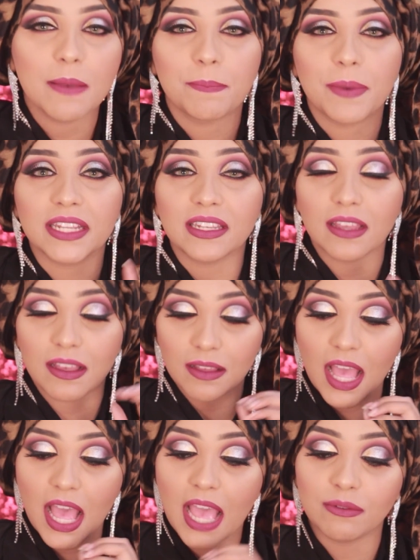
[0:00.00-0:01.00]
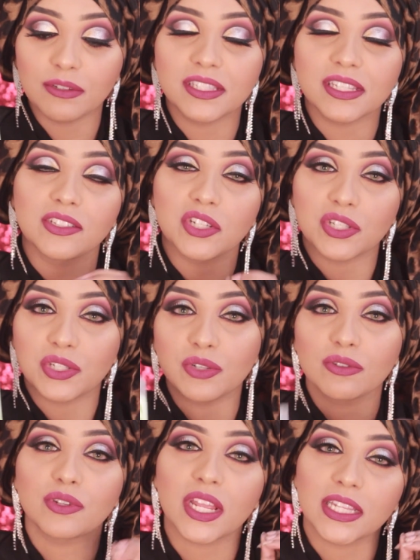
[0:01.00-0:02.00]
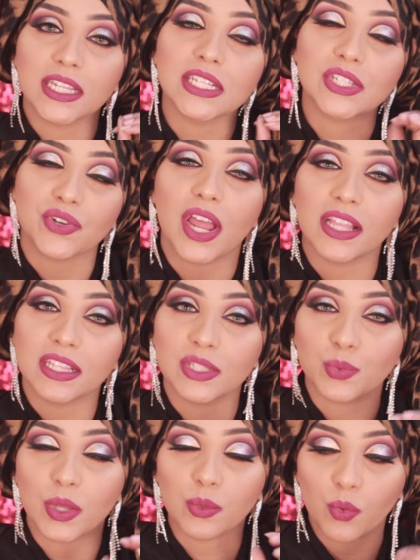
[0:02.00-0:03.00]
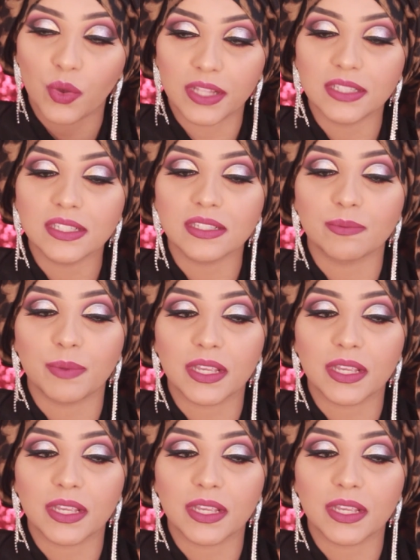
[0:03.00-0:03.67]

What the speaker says: But I would suggest you to at least try this one once,